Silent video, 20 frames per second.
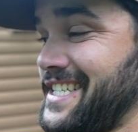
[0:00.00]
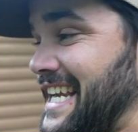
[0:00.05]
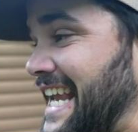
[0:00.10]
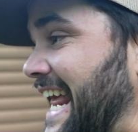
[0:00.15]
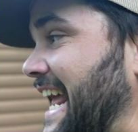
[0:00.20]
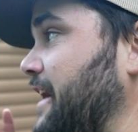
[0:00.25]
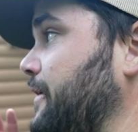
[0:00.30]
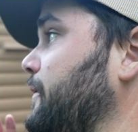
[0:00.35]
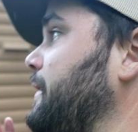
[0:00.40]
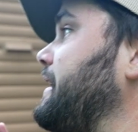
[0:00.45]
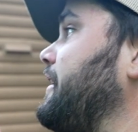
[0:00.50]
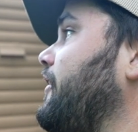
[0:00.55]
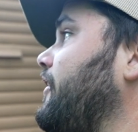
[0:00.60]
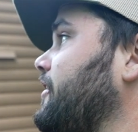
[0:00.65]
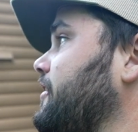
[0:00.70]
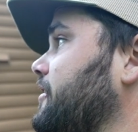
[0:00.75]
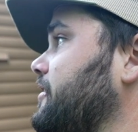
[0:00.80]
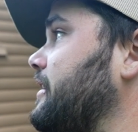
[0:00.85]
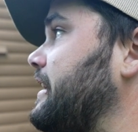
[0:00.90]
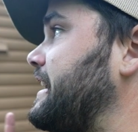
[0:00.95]
today we
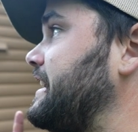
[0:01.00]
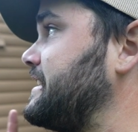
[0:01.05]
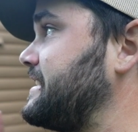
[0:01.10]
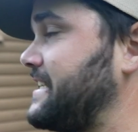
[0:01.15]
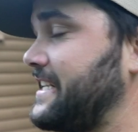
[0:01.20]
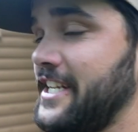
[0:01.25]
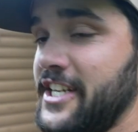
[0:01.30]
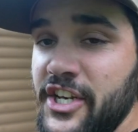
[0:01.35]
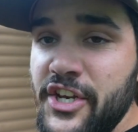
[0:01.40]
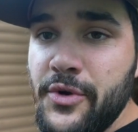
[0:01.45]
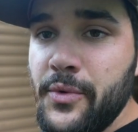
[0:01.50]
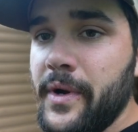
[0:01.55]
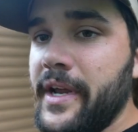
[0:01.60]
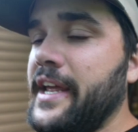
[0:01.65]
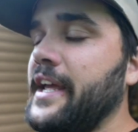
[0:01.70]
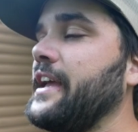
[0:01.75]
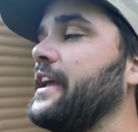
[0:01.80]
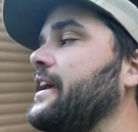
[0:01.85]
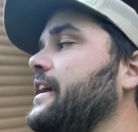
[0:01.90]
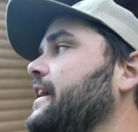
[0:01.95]
are
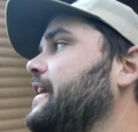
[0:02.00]
continuing